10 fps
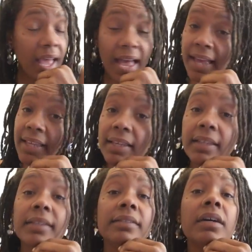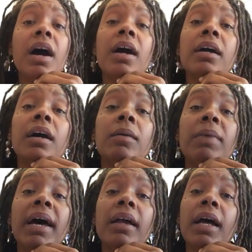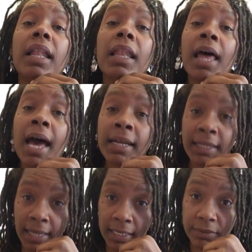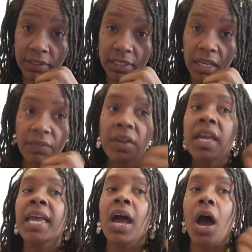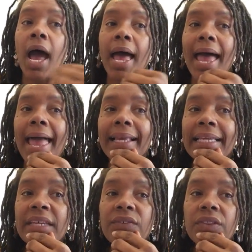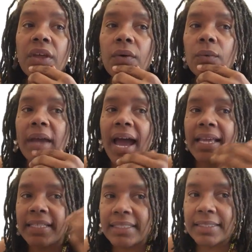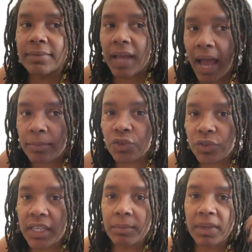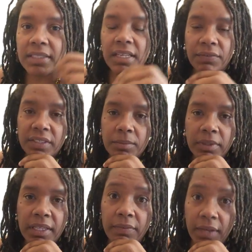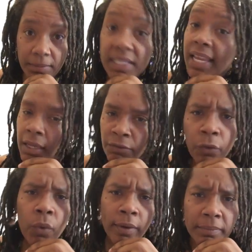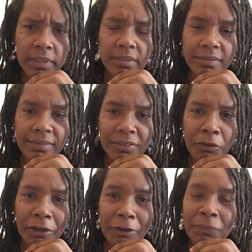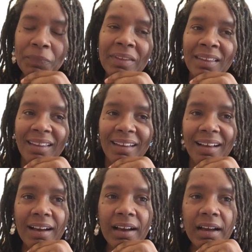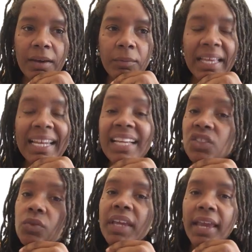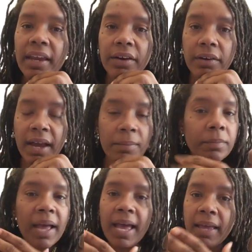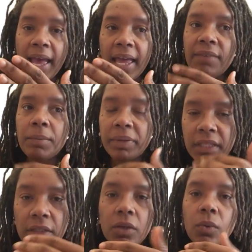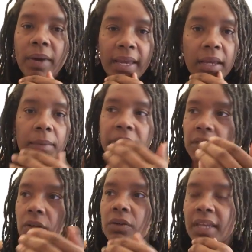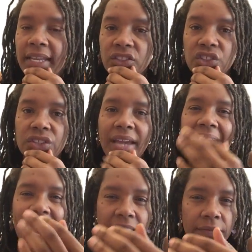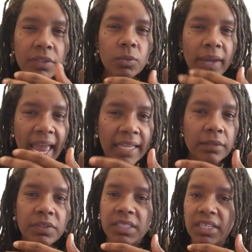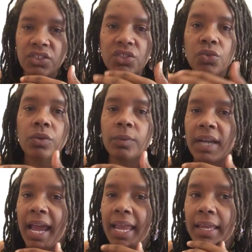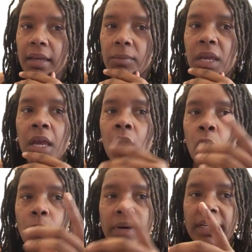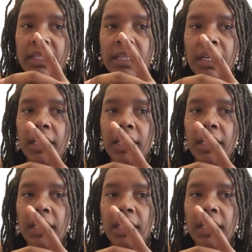I can talk about a lot of negative stuff, even though I'm tricking myself into believing I'm staying informed, and I do care. I have a political way, a political nature, activist way. Activist nature is who and what I am. But